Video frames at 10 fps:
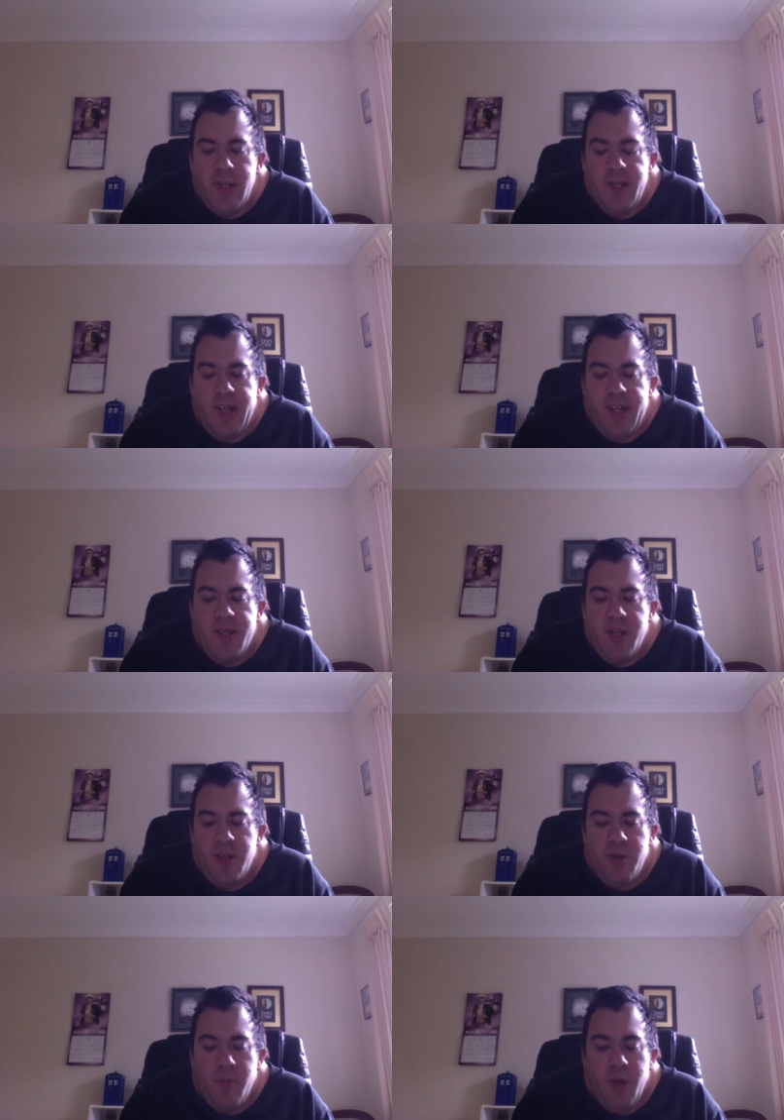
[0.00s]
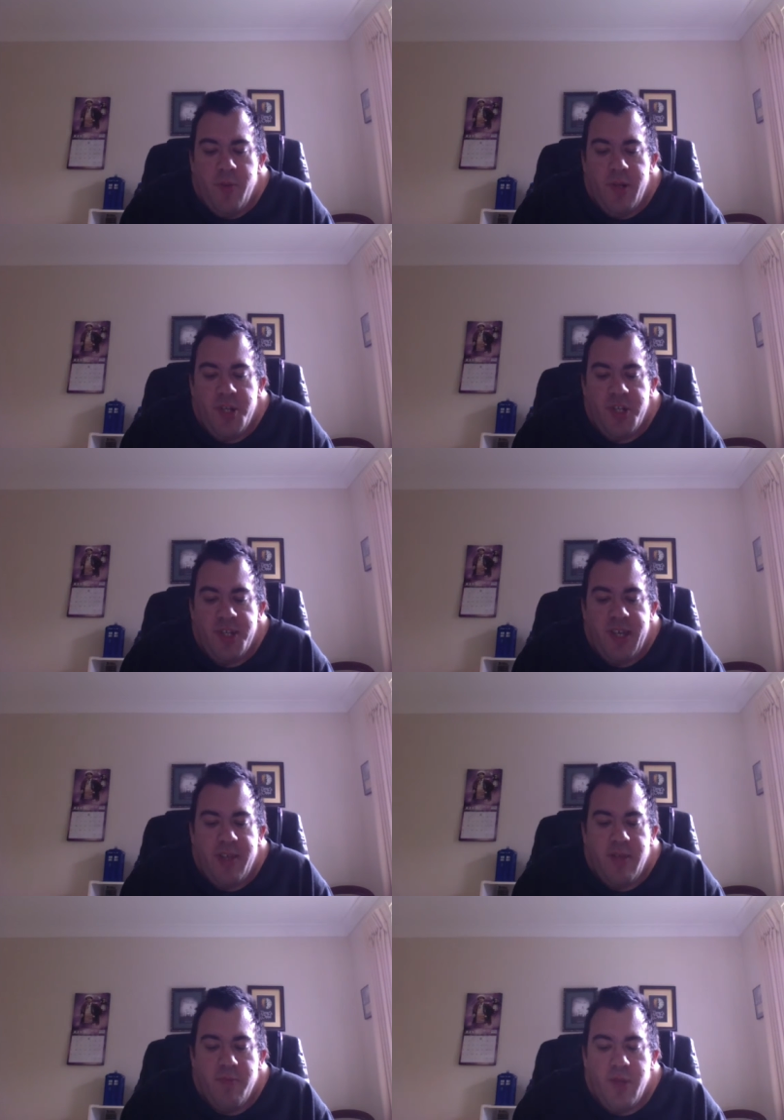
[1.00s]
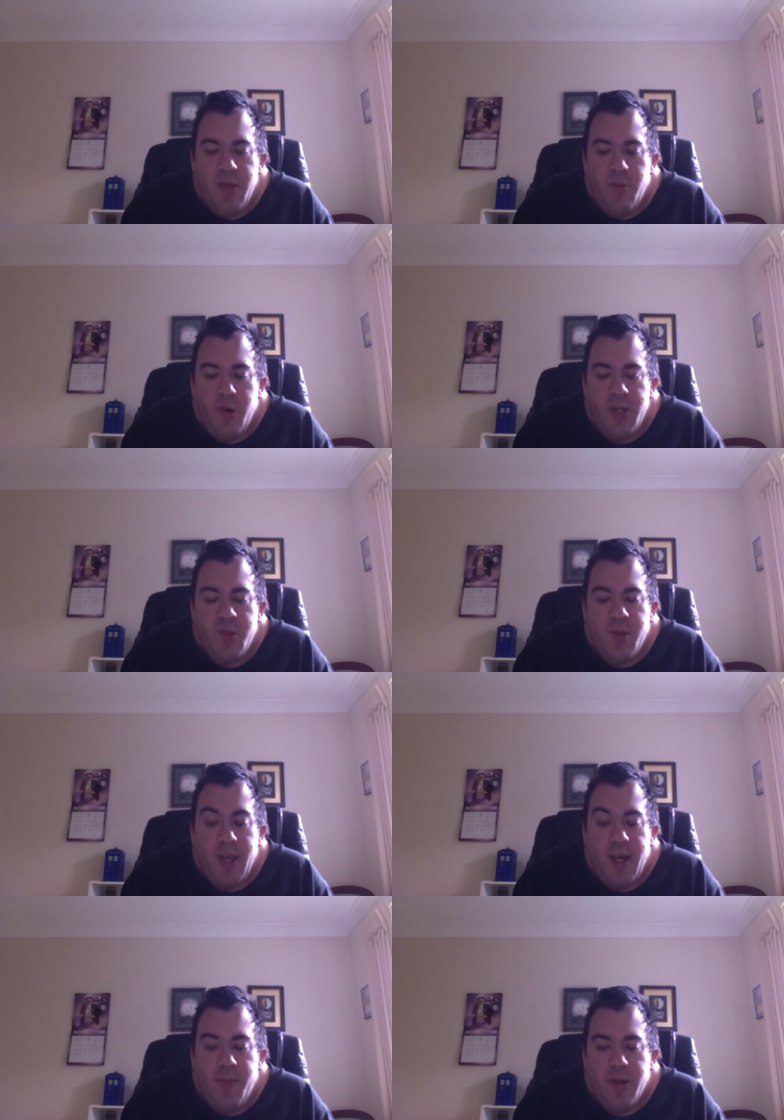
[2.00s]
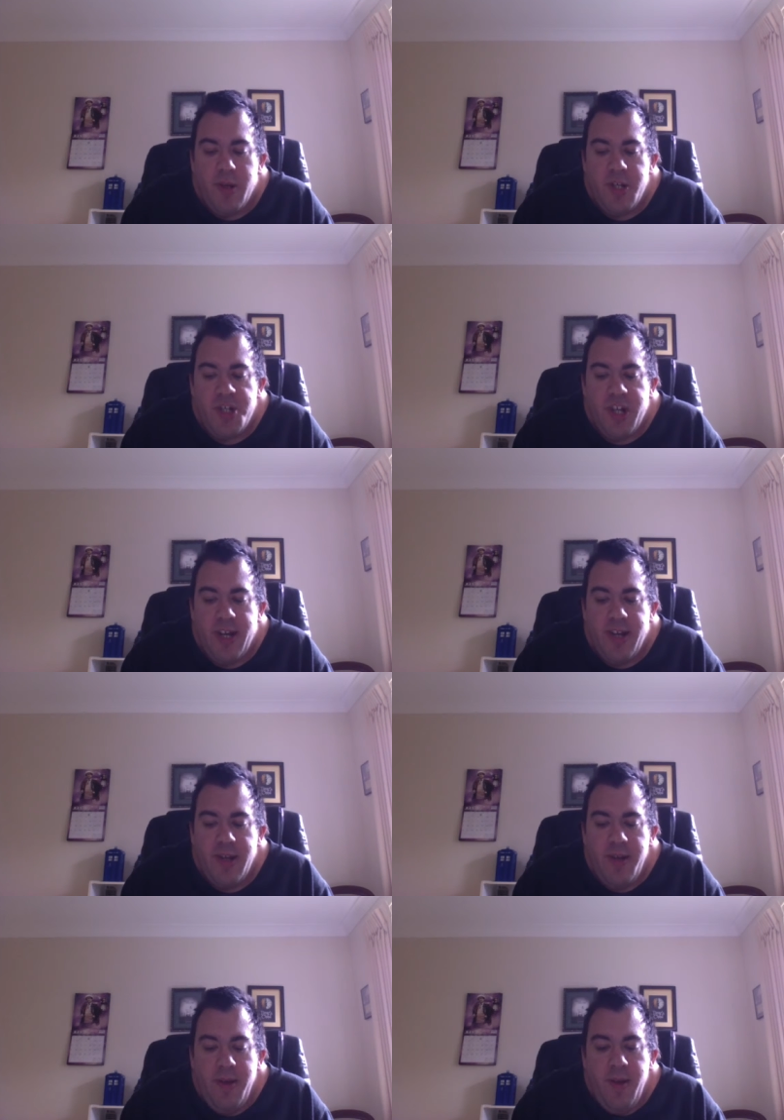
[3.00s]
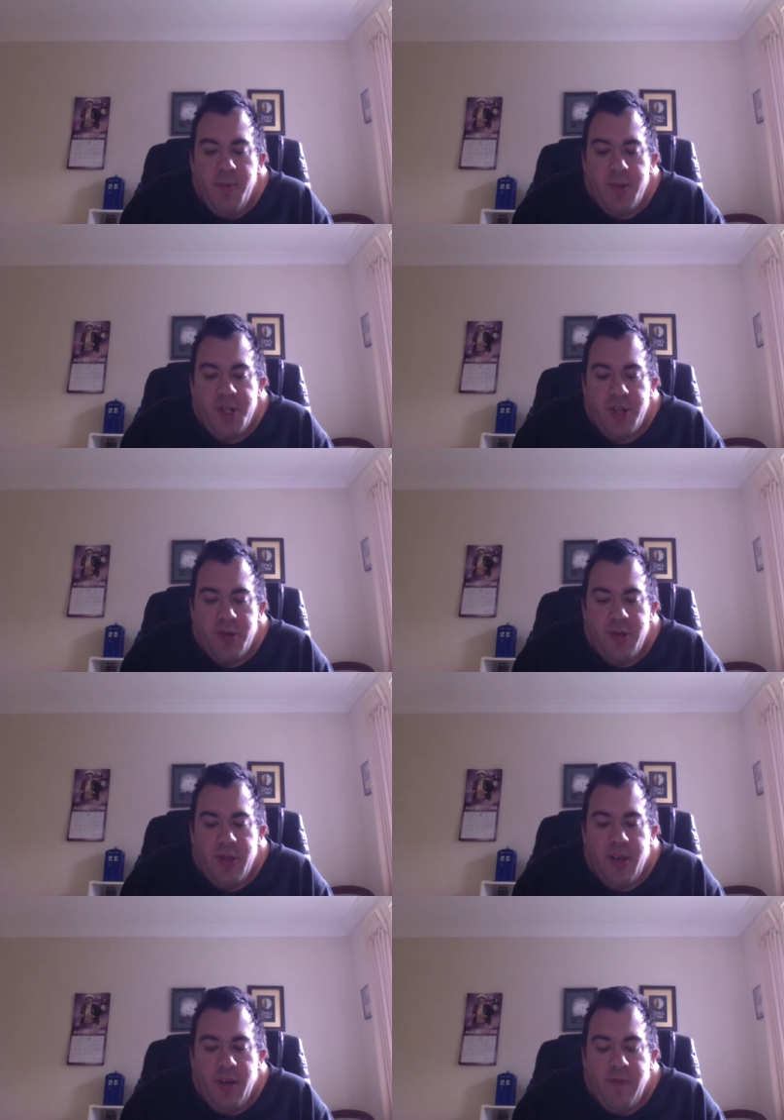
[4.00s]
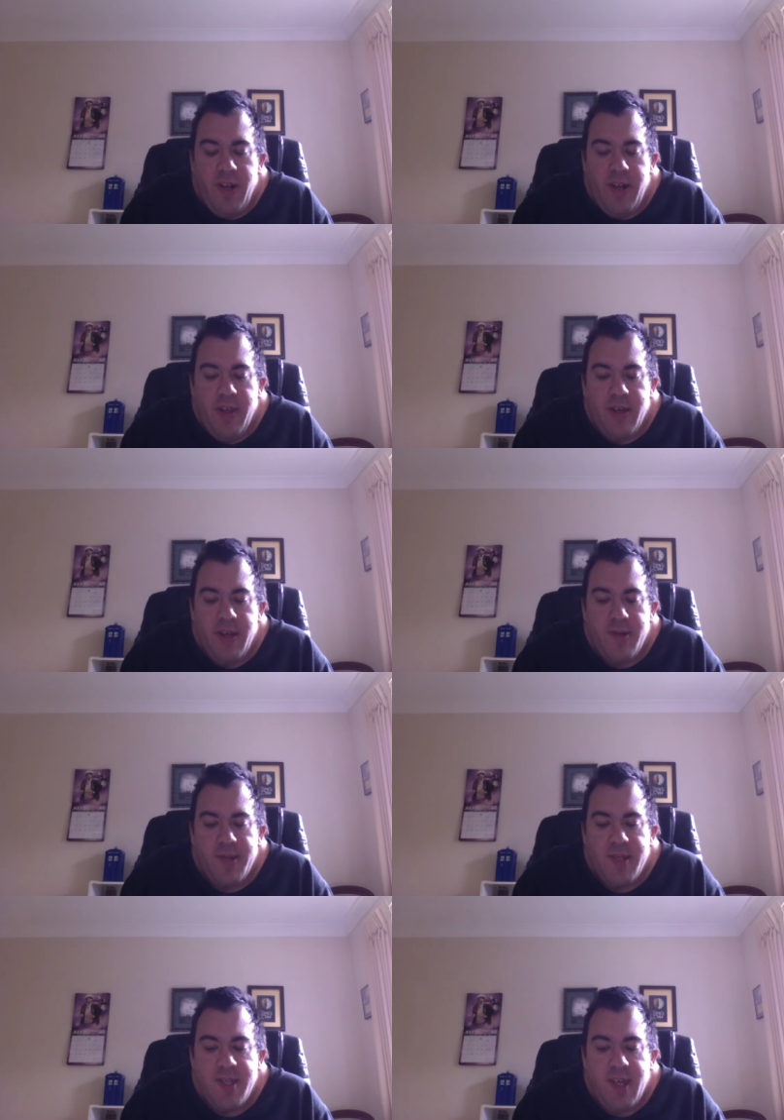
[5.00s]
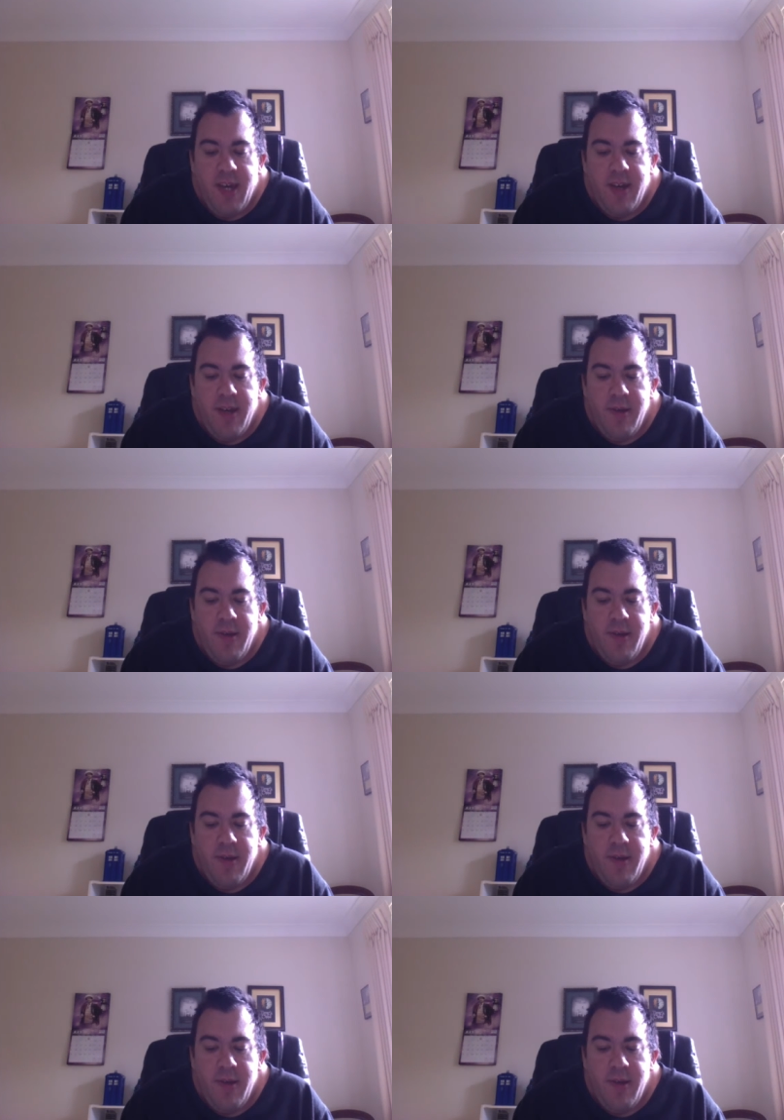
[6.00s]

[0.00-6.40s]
Stacey knew the moment she said them that the words were lame and cliched, but she couldn't think of anything else to say.